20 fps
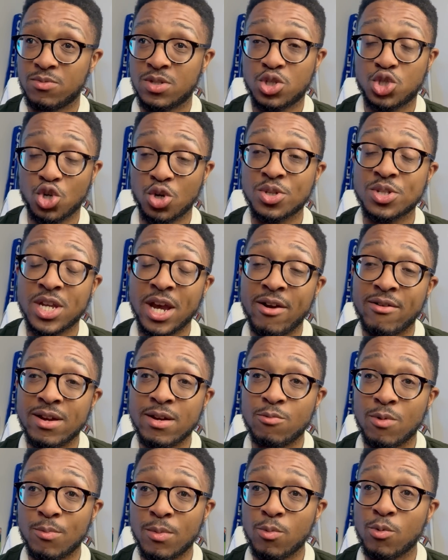John Terry,
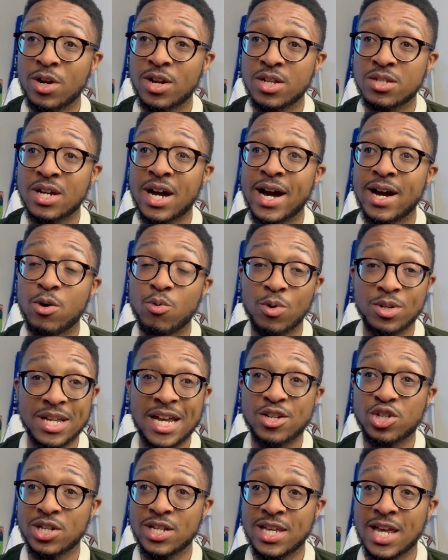when we won the title, was
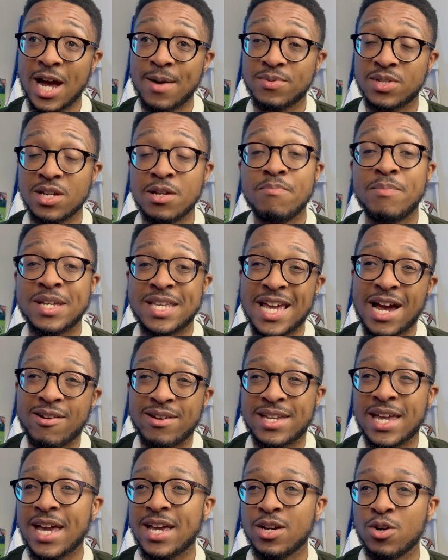actually captain, but Gary
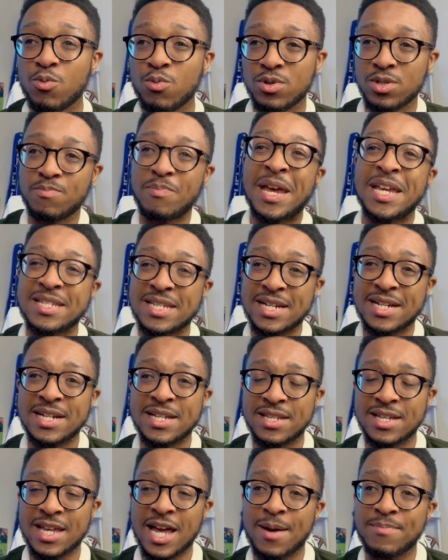Cahill was basically
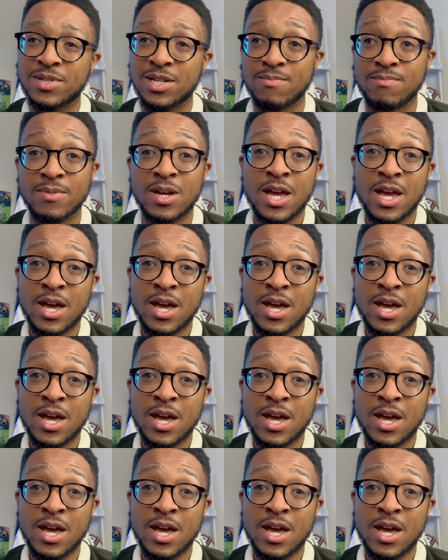the captain